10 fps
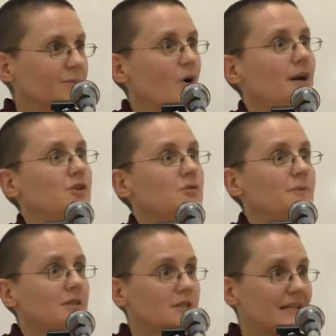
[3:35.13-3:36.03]
wanting to
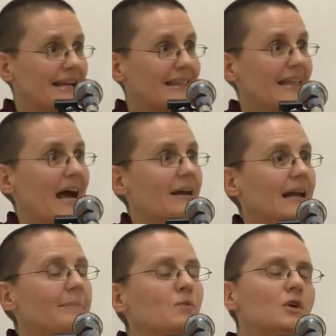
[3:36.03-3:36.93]
be just like that.
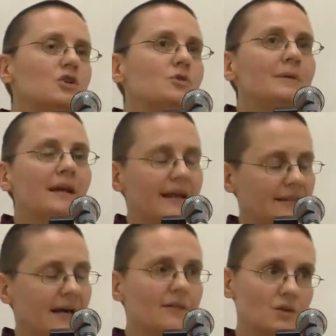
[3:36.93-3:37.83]
I mean, wanting to be like
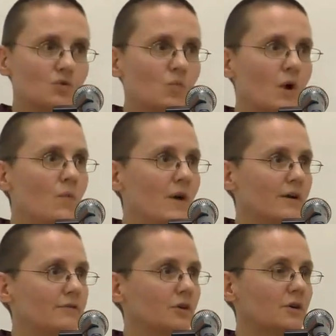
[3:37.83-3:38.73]
that, there's one way
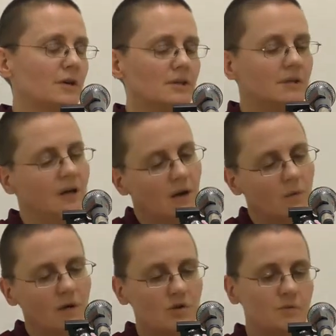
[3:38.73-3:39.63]
of looking at it. Yeah,
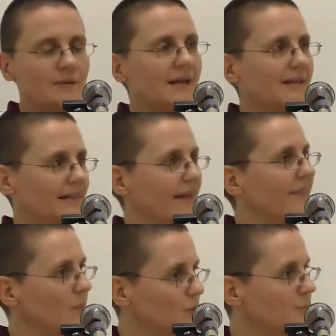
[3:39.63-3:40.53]
wanting to be like that,
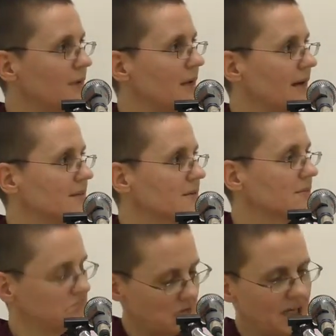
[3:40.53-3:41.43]
that would be nice.
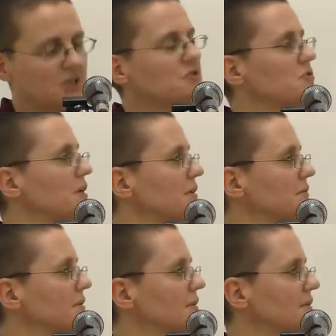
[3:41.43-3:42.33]
I can do it.
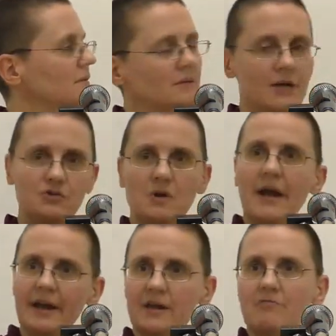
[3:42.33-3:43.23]
I try
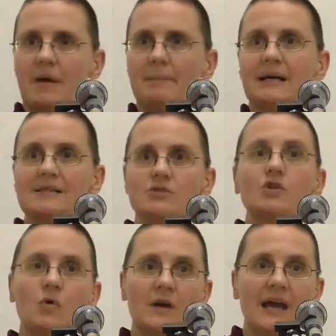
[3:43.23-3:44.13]
and give my best,
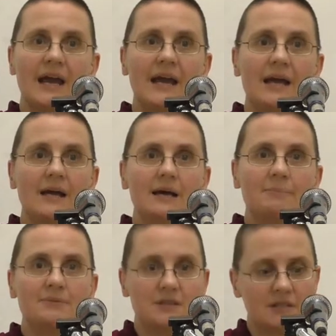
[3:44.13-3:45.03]
okay,
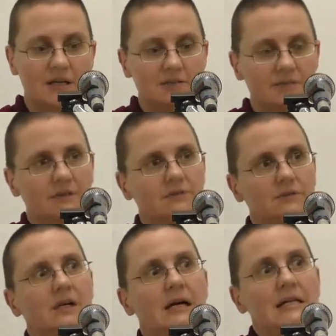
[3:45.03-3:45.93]
but this kind of like,
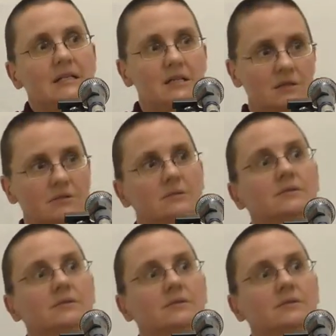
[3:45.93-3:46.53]
I need to,